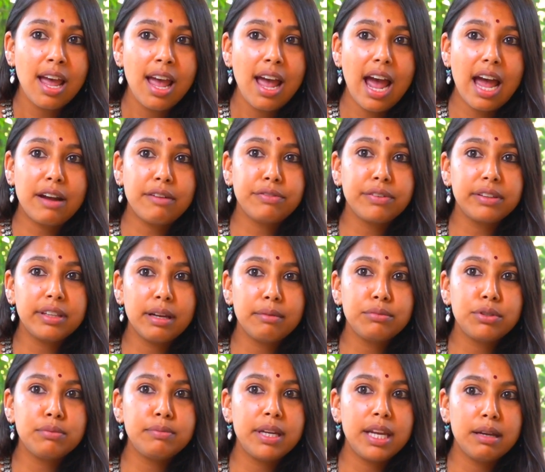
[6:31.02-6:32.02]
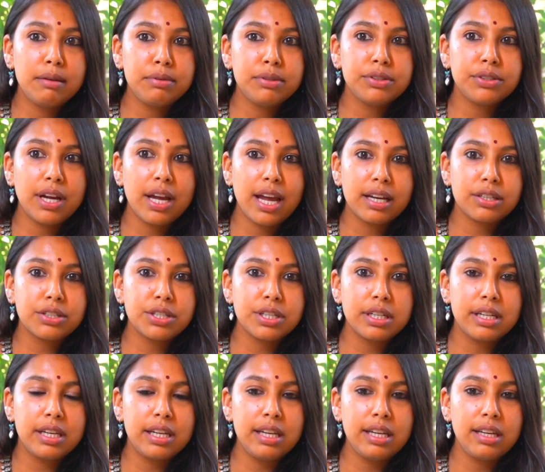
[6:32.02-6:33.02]
and for them to be able to
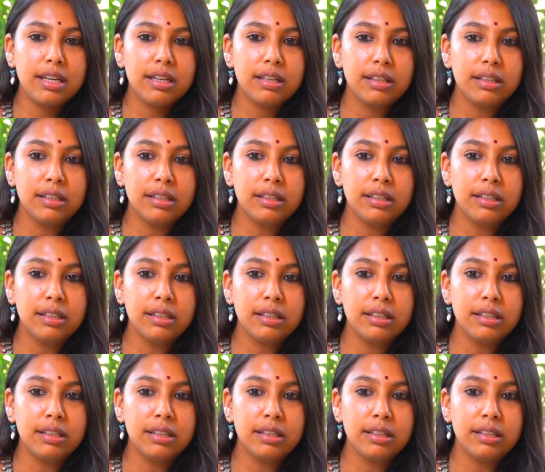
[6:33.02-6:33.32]
actually